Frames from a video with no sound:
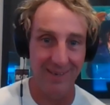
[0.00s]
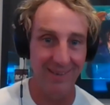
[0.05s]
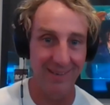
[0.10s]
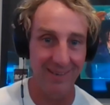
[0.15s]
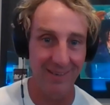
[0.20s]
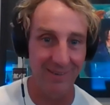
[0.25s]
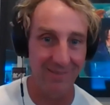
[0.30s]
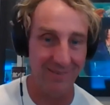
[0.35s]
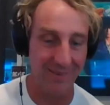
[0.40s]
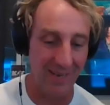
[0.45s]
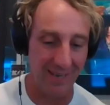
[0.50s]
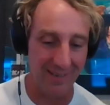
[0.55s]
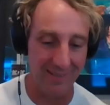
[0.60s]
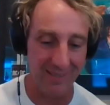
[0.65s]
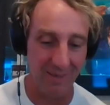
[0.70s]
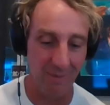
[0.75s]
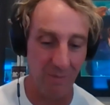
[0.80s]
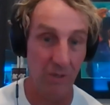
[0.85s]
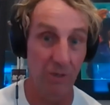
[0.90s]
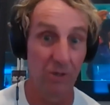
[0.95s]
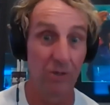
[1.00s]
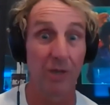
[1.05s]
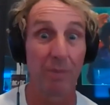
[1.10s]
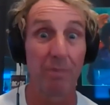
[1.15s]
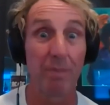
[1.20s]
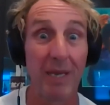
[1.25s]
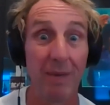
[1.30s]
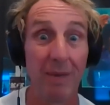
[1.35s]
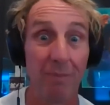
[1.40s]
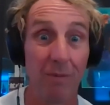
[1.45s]
And then you've got someone who's a
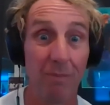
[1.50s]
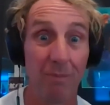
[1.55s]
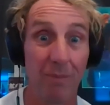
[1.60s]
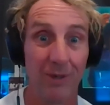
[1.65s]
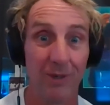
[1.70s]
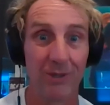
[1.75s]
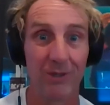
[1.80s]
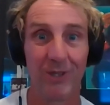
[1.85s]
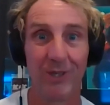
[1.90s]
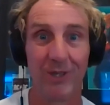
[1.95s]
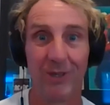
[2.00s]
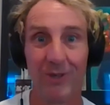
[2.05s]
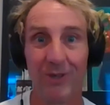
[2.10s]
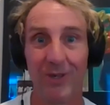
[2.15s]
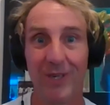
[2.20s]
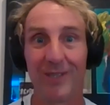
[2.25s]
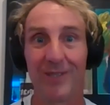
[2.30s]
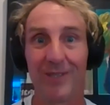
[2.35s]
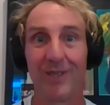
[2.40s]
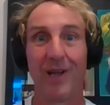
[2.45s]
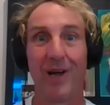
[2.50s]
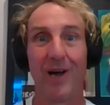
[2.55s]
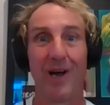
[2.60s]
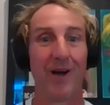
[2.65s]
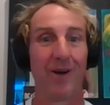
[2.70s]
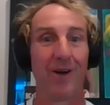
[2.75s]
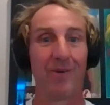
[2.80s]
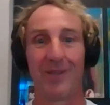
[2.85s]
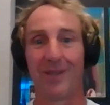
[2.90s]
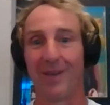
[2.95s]
people person who gets
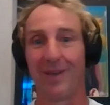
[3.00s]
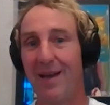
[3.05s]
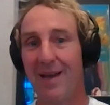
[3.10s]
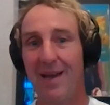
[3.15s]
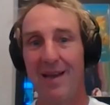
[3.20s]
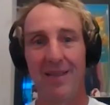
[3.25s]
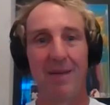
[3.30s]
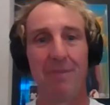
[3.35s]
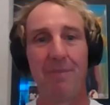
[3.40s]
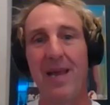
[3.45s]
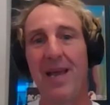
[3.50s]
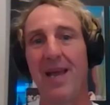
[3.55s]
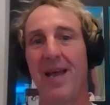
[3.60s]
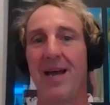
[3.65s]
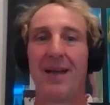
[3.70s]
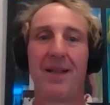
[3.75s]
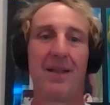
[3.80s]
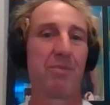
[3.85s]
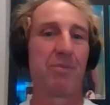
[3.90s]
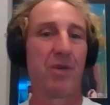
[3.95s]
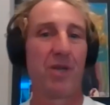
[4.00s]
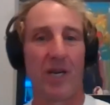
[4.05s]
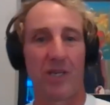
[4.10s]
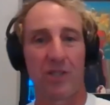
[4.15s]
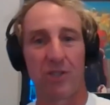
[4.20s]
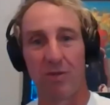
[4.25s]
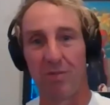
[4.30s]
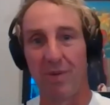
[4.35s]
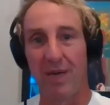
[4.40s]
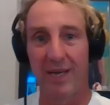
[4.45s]
along with the, the band, the
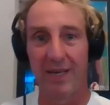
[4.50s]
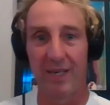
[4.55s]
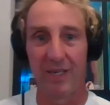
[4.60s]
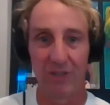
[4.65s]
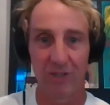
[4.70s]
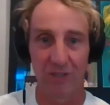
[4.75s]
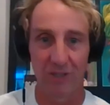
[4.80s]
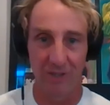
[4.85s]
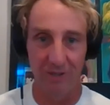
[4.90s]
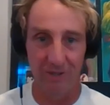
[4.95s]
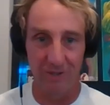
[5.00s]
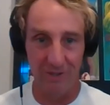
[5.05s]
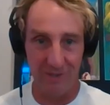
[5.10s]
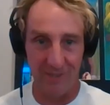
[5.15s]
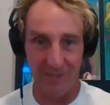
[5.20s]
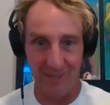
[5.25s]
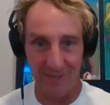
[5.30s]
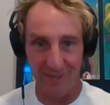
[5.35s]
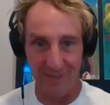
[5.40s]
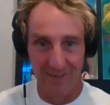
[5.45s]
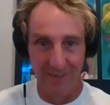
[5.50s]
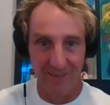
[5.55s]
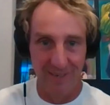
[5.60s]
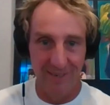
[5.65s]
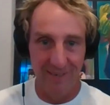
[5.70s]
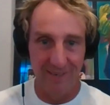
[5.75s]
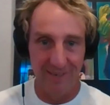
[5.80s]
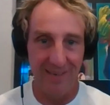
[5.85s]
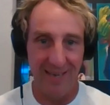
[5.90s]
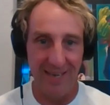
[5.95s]
production manager, who's the
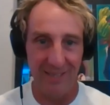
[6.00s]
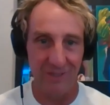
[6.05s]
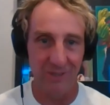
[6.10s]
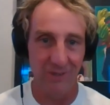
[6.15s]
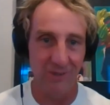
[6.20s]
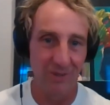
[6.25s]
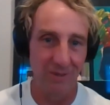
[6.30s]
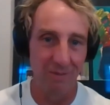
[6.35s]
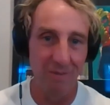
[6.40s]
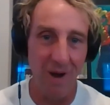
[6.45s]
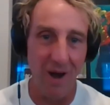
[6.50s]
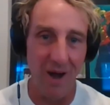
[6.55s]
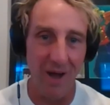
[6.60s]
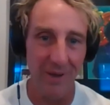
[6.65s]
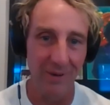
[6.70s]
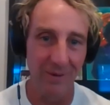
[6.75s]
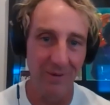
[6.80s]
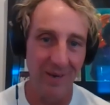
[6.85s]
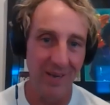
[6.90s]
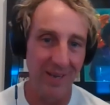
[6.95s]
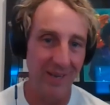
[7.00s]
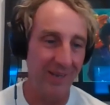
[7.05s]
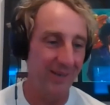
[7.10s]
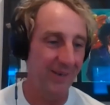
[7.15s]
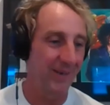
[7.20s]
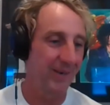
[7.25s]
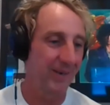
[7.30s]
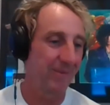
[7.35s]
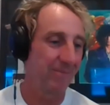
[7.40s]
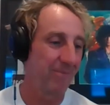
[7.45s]
natural
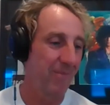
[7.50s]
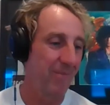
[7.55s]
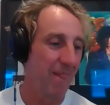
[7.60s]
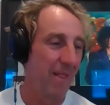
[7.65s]
moderator.